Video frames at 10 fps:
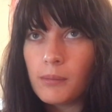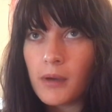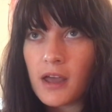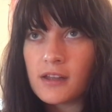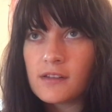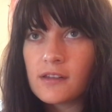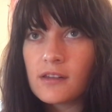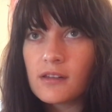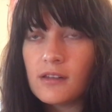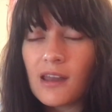But
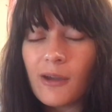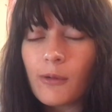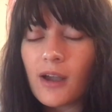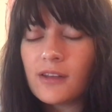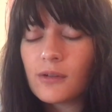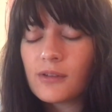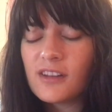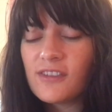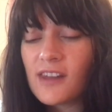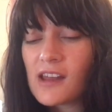now I don't
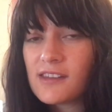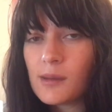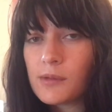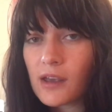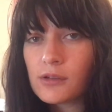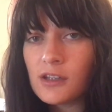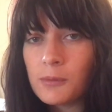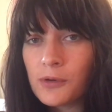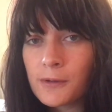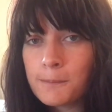live in that same town anymore,